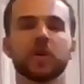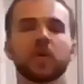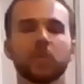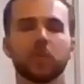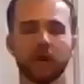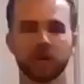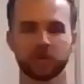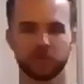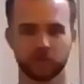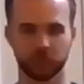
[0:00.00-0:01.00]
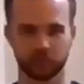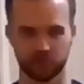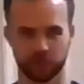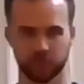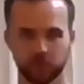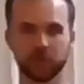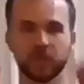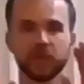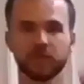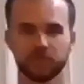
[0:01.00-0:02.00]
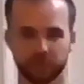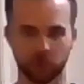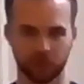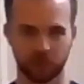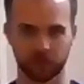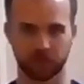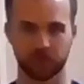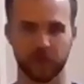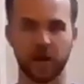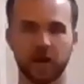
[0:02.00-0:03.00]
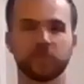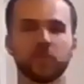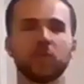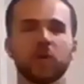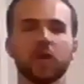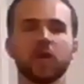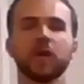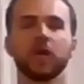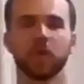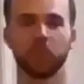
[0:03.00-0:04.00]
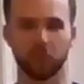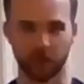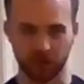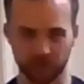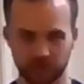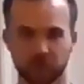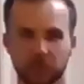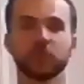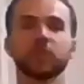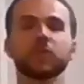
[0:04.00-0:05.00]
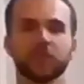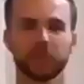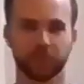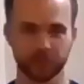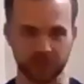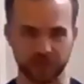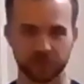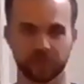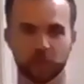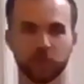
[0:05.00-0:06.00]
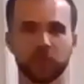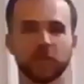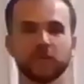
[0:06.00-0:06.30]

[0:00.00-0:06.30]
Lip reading: 1, 2, 3, 4, 5. Or 1, 2, 3, 4,